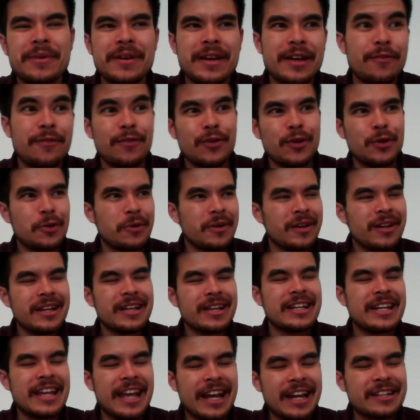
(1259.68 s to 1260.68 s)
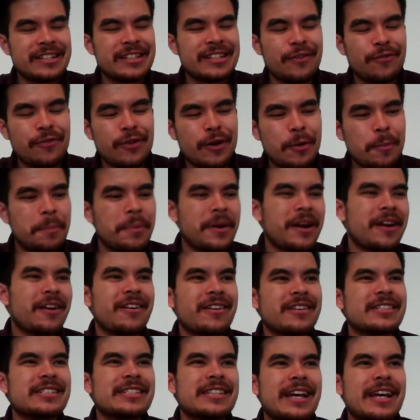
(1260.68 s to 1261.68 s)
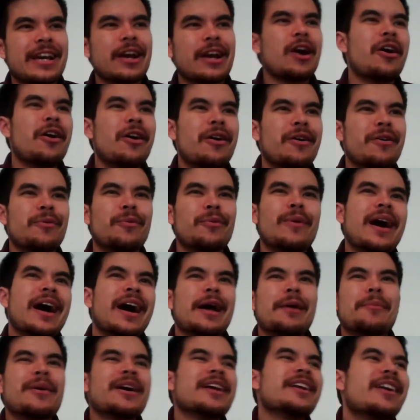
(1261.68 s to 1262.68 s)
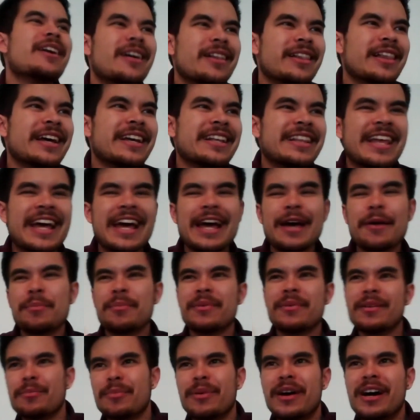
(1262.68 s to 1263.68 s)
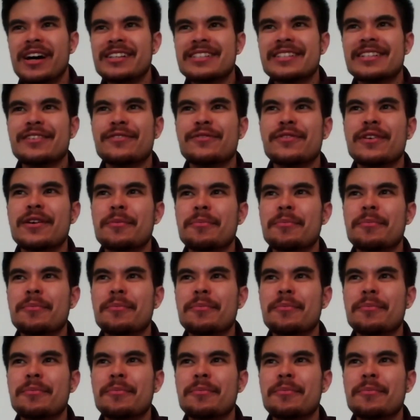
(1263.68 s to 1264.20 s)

if you negative compare, it's like, oh, why am I not like that? But positive